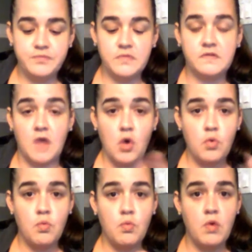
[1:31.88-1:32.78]

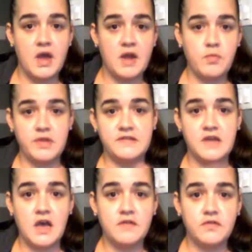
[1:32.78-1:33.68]
So what I want to
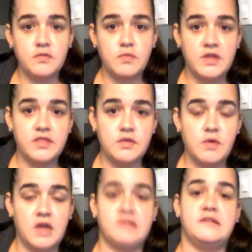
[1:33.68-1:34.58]
cover with you
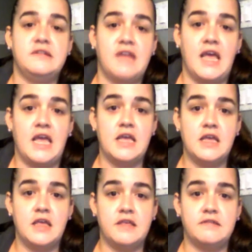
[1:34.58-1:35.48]
all today
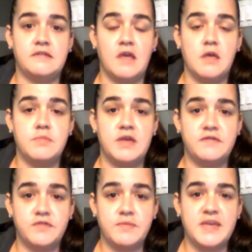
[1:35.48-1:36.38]
is some
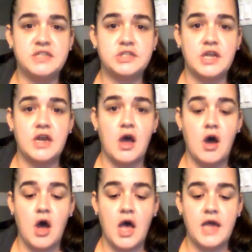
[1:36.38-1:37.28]
information
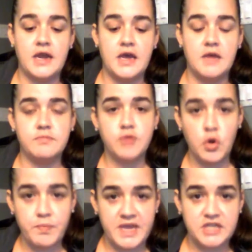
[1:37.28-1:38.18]
on
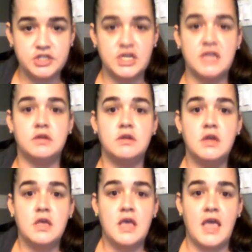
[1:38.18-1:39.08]
probation
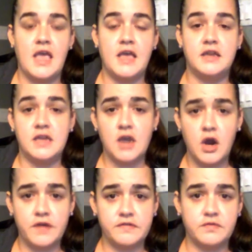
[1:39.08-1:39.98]
and
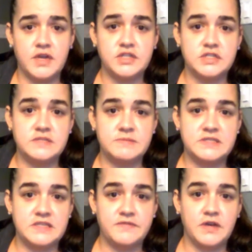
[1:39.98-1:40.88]
incarceration,
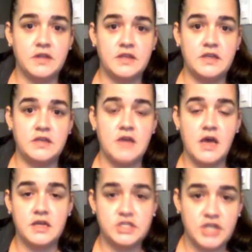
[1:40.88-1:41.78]
specifically
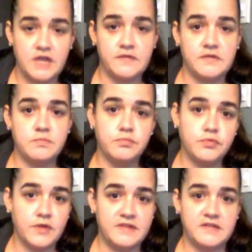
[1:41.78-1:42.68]
jails and
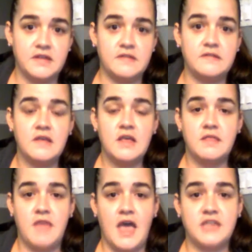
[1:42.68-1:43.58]
prisons,
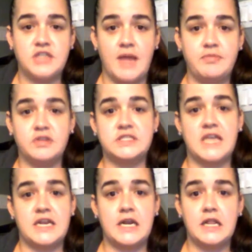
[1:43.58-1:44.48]
that chapters
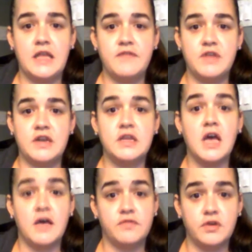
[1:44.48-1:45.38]
10 and 11
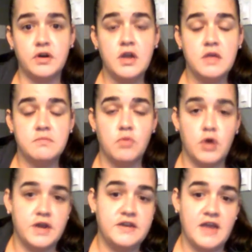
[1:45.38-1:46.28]
cover
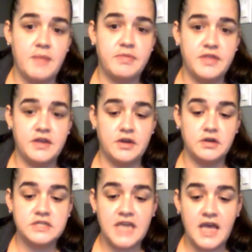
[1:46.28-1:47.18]
more in depth in
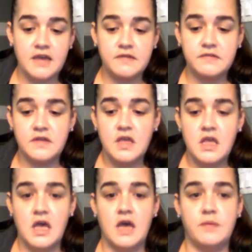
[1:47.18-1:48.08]
your text.
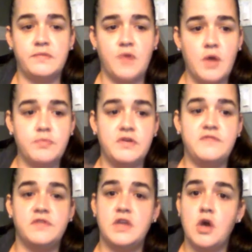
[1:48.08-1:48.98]
So I'll
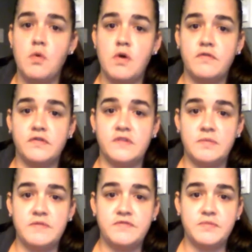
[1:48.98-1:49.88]
briefly go over
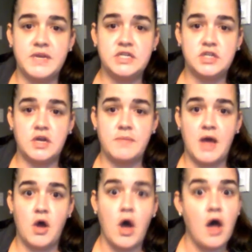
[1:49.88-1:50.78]
some information
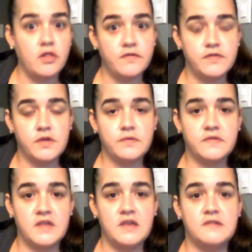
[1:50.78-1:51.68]
about all of those
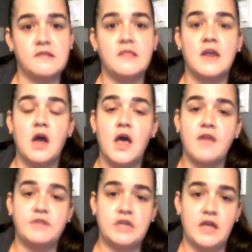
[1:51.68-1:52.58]
things, and then I'll
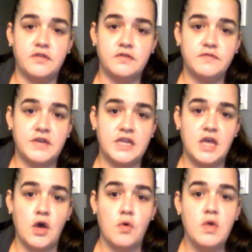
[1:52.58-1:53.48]
have another
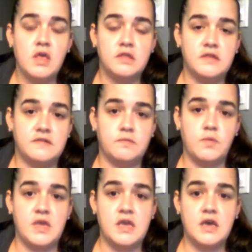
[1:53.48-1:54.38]
video this
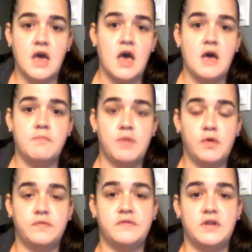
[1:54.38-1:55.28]
week
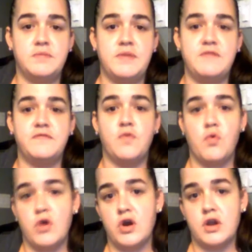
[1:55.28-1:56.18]
posted
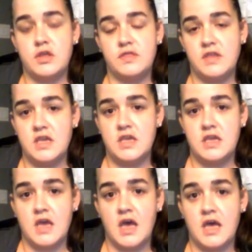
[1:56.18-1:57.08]
before
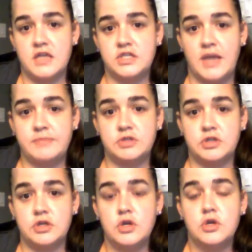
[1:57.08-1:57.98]
the
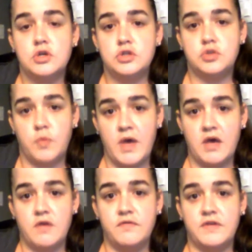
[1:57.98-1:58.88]
chapter
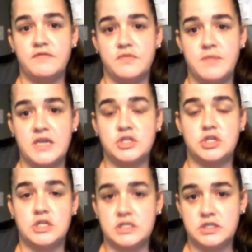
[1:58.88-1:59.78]
12
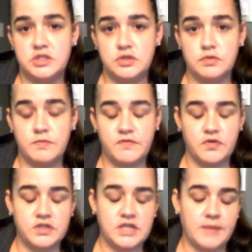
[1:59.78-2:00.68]
information is due,
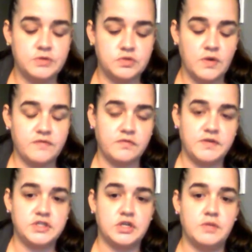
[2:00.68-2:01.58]
before the chapter 12
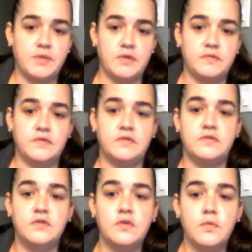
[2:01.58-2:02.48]
original post is
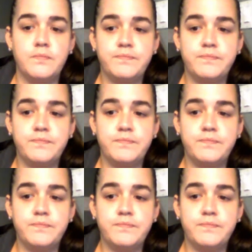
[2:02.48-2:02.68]
due.